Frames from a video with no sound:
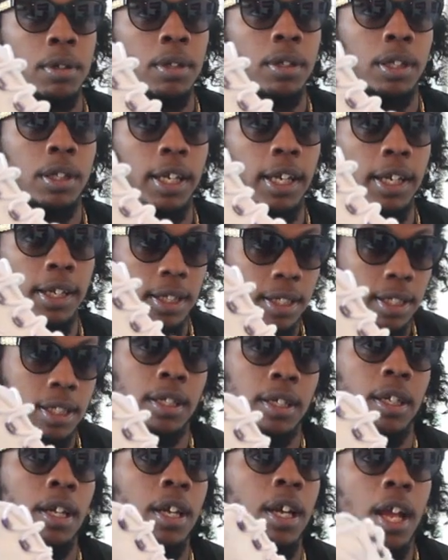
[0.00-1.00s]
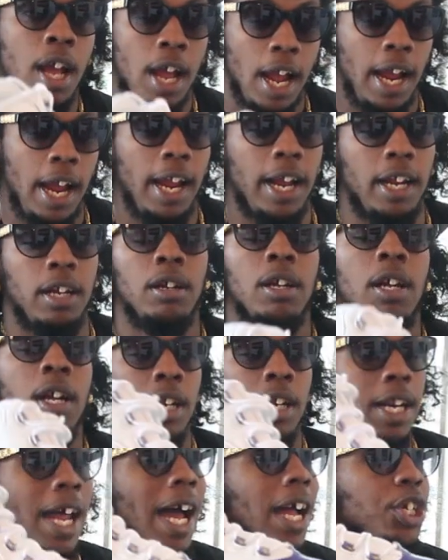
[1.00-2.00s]
These. And
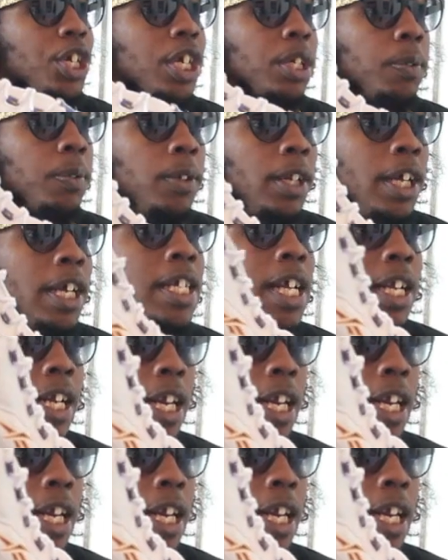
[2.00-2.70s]
not just for these, I